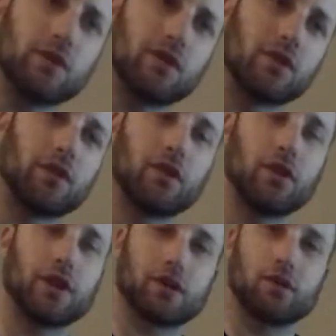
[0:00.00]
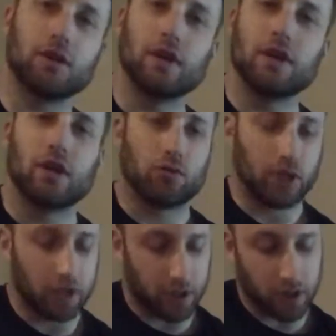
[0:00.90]
the lick
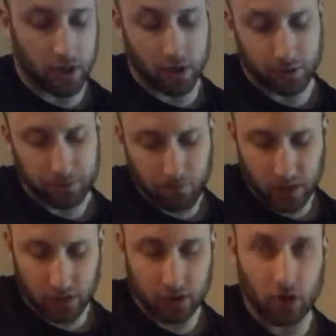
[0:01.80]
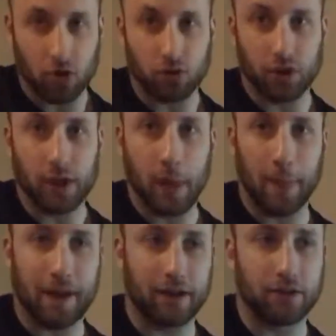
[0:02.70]
really slowly,
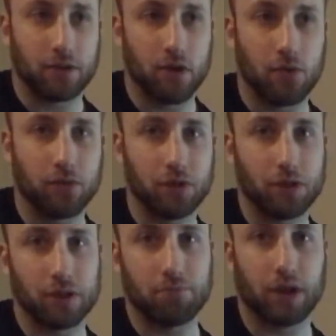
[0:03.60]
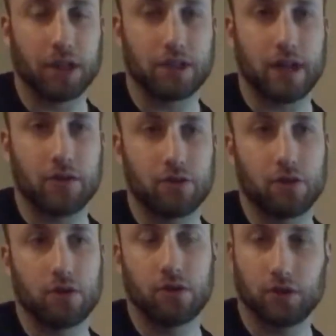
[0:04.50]
and hopefully you can break it down
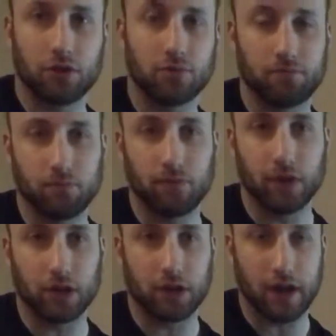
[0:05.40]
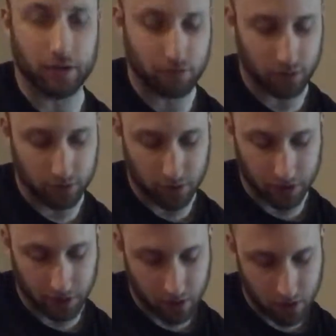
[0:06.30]
or, figure it out. It's like...